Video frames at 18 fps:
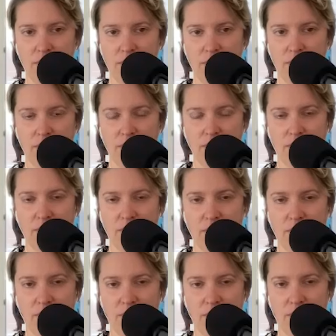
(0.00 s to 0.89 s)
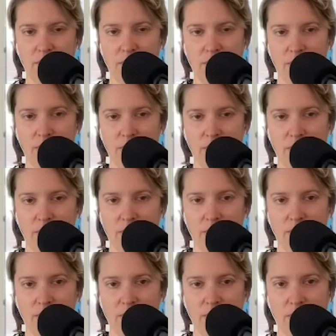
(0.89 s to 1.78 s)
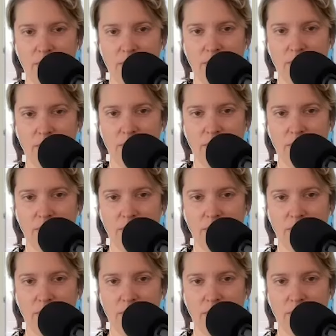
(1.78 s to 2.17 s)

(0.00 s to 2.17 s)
No words are spoken by the person on screen.